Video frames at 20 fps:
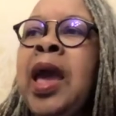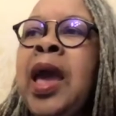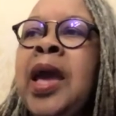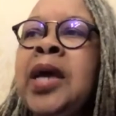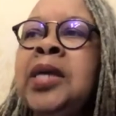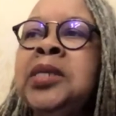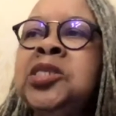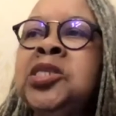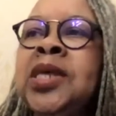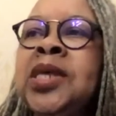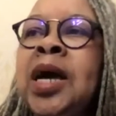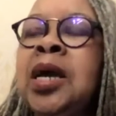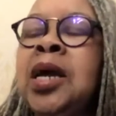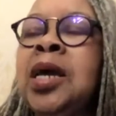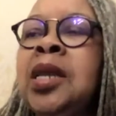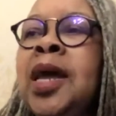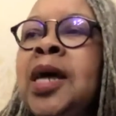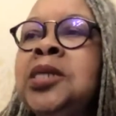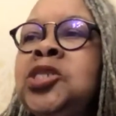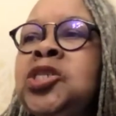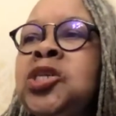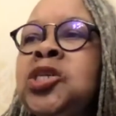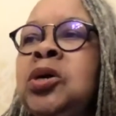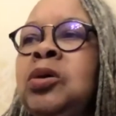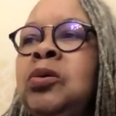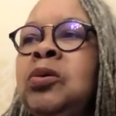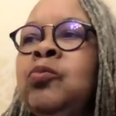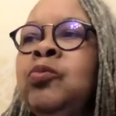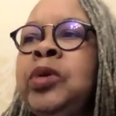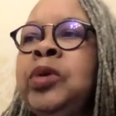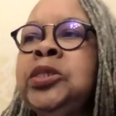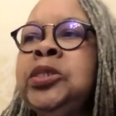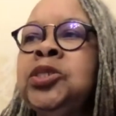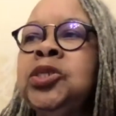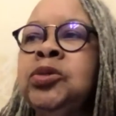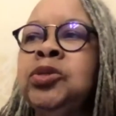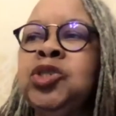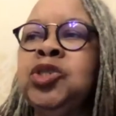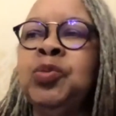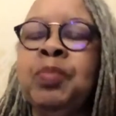and psychological
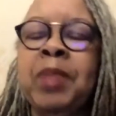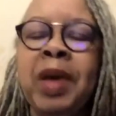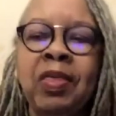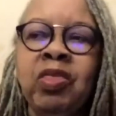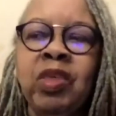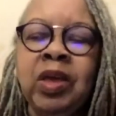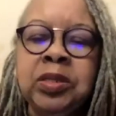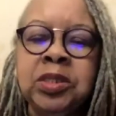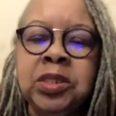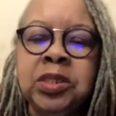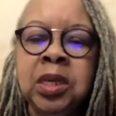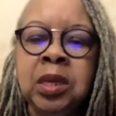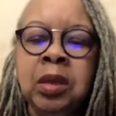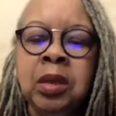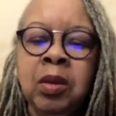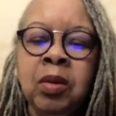research methods.